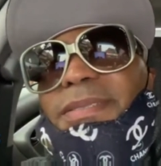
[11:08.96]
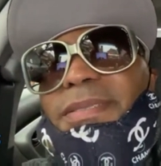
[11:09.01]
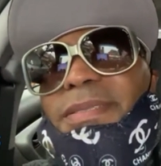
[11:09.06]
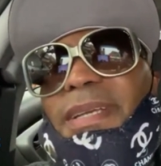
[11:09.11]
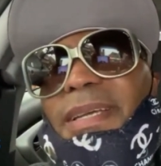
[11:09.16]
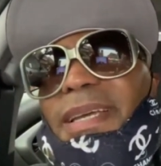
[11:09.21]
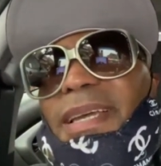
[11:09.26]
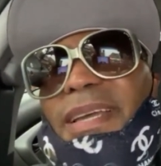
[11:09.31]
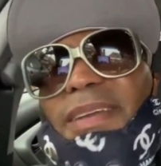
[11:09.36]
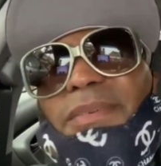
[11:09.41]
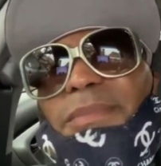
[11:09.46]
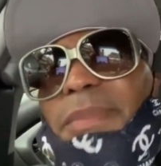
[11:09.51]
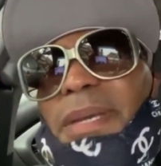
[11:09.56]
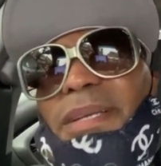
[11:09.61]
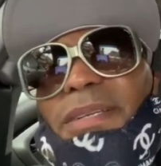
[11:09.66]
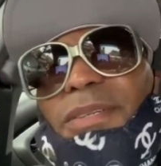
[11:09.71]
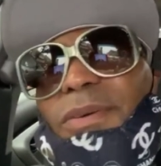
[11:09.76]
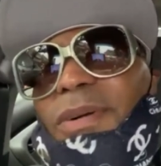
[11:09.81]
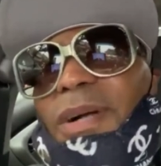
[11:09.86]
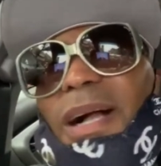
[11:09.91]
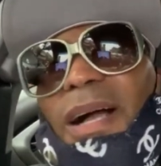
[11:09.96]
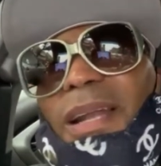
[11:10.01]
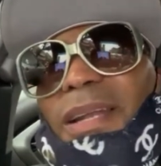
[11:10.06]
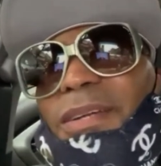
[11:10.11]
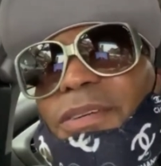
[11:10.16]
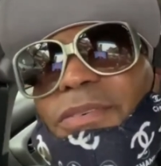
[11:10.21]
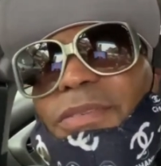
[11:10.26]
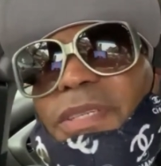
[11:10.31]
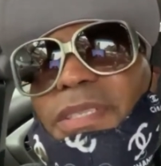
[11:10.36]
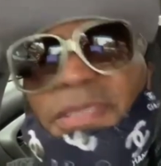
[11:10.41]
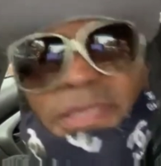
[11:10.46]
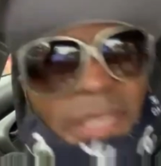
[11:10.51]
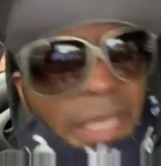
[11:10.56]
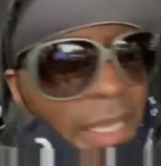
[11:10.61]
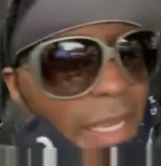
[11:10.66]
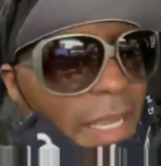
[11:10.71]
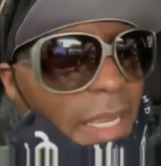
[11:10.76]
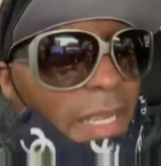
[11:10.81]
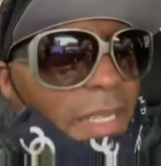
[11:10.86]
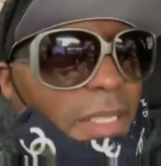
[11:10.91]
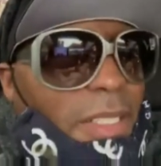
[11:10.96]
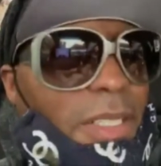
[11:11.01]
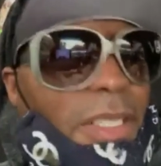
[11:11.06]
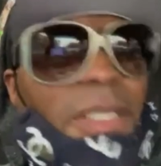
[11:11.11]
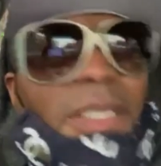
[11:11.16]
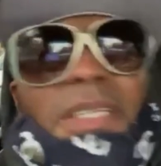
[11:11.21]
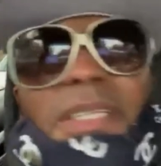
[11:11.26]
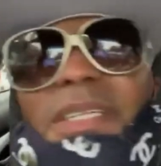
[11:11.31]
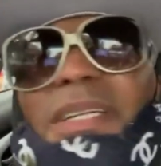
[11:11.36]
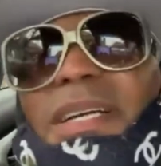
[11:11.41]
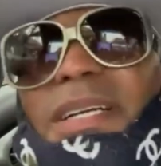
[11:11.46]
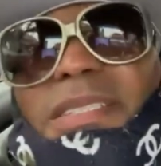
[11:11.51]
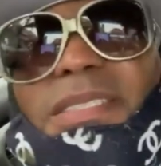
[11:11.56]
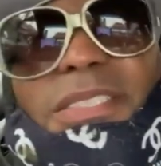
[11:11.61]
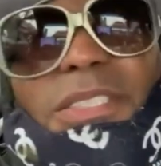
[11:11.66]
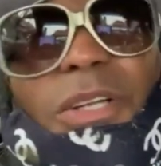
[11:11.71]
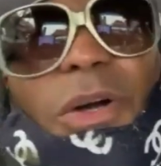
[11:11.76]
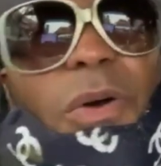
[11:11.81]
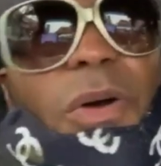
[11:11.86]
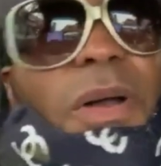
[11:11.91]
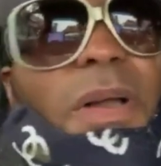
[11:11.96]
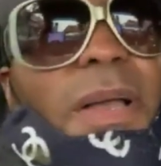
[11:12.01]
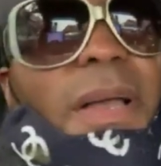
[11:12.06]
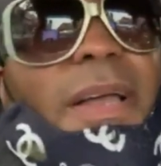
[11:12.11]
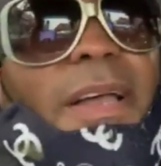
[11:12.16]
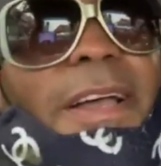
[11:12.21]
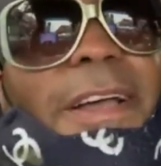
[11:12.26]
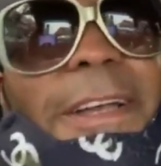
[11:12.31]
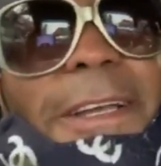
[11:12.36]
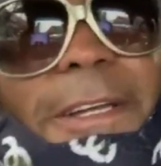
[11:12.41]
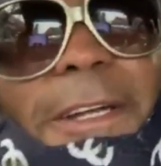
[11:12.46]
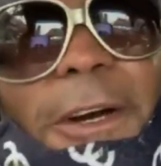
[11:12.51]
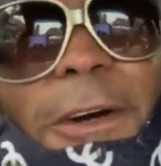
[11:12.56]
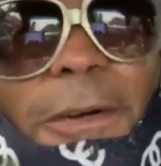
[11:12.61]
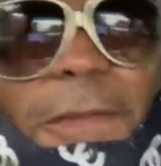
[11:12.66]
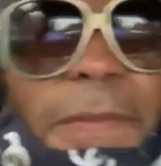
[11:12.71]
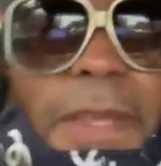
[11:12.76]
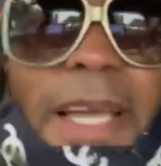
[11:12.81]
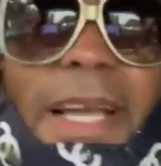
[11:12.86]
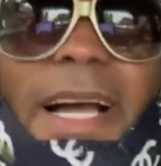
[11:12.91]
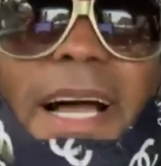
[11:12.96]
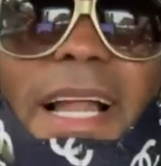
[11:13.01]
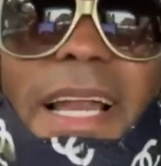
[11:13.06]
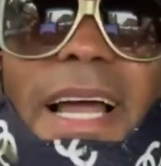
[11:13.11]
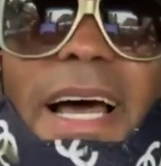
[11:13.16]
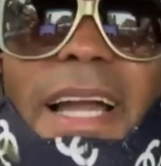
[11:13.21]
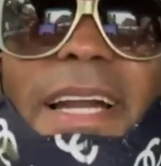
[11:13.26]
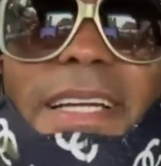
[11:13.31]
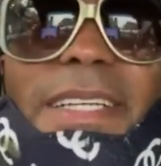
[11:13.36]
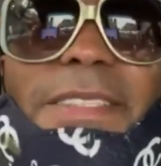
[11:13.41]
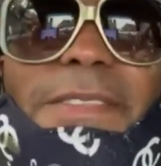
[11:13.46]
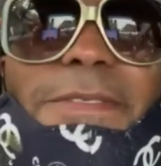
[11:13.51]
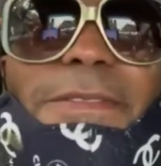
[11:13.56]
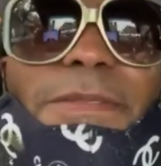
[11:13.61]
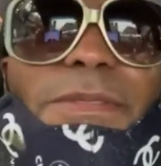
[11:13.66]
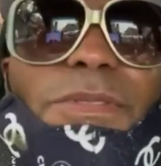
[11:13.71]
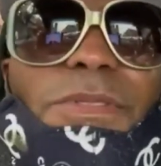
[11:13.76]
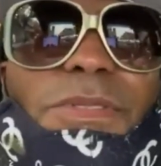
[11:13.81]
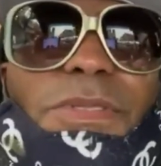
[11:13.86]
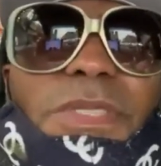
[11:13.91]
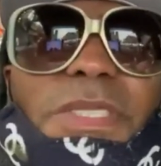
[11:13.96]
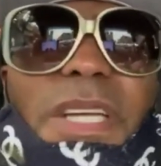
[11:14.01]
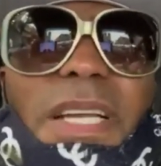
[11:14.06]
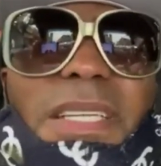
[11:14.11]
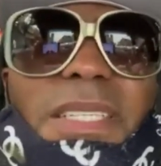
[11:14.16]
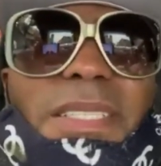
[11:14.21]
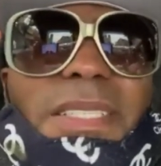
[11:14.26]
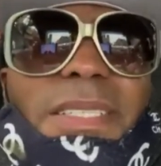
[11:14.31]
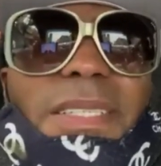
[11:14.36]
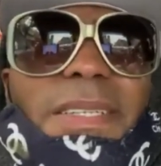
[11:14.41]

They can't even make no collard greens. They can't cook or nothing. So, you know, they got a lot of just